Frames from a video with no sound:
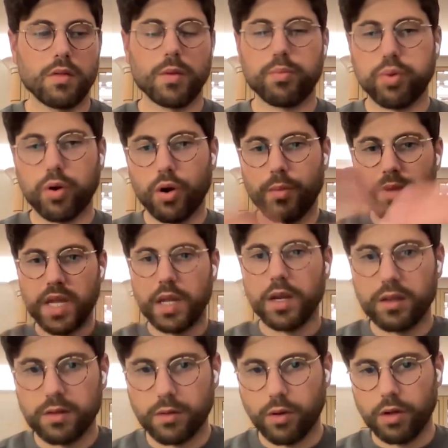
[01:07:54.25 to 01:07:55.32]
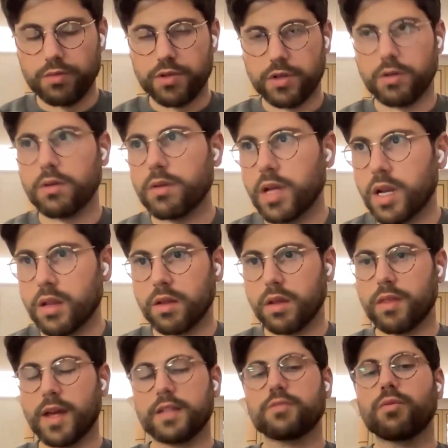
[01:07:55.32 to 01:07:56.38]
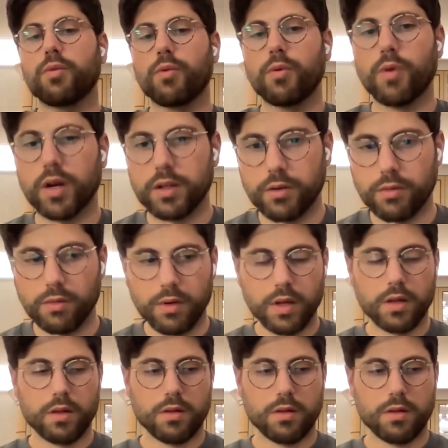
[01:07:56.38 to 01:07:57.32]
that permeate into culture, and I think that's what we want to do.